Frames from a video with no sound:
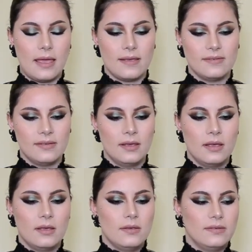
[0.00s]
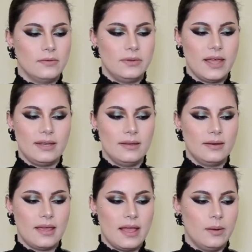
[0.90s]
yes. So that
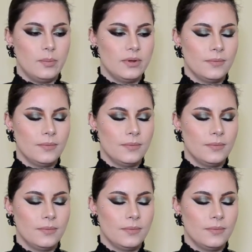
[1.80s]
didn't help.